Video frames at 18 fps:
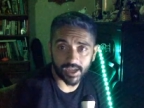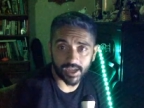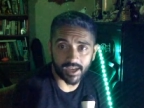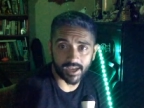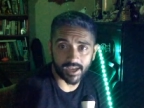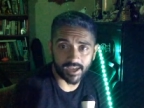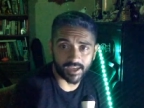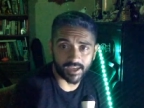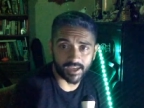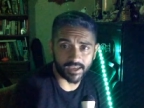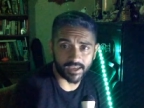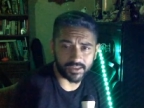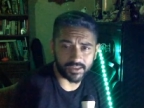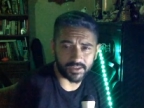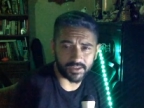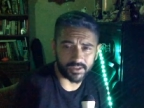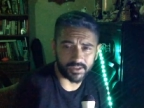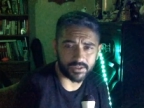I
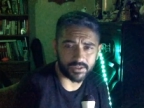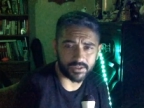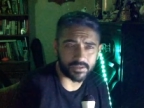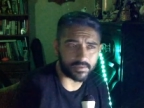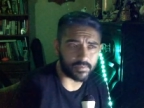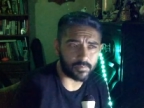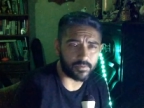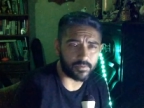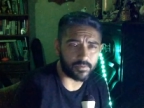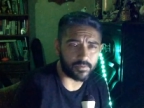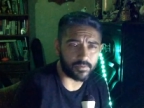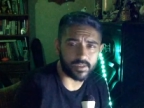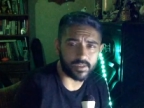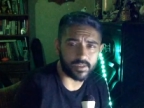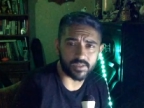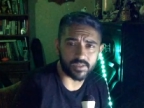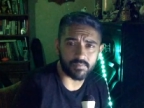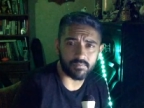don't
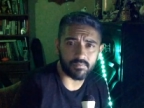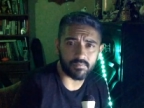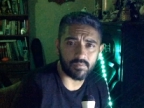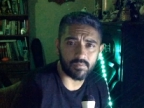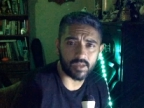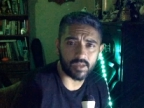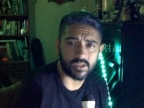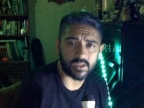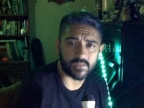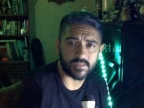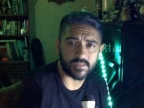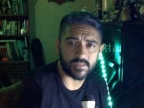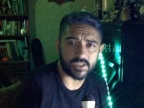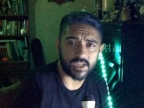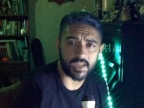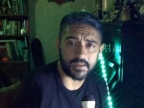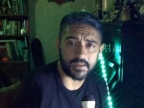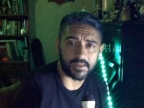publish much of the
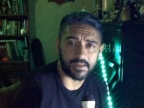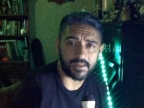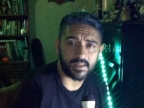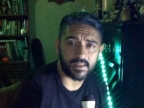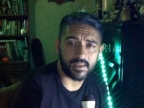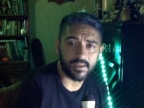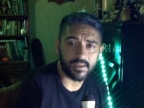channel.